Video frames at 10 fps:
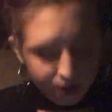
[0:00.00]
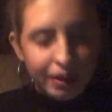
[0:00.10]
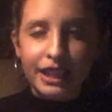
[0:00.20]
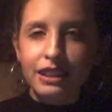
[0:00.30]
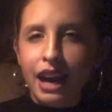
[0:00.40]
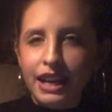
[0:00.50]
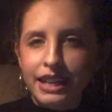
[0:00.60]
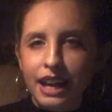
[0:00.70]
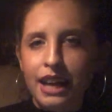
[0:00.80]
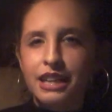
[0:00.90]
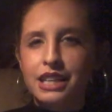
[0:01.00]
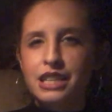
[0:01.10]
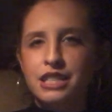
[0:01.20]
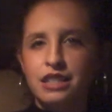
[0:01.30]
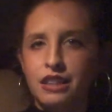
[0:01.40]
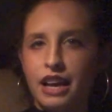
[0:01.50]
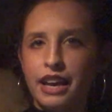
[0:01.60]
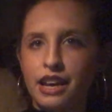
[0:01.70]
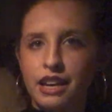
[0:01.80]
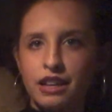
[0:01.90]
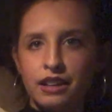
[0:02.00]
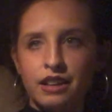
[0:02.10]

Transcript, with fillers: from like la-di-da-di to like,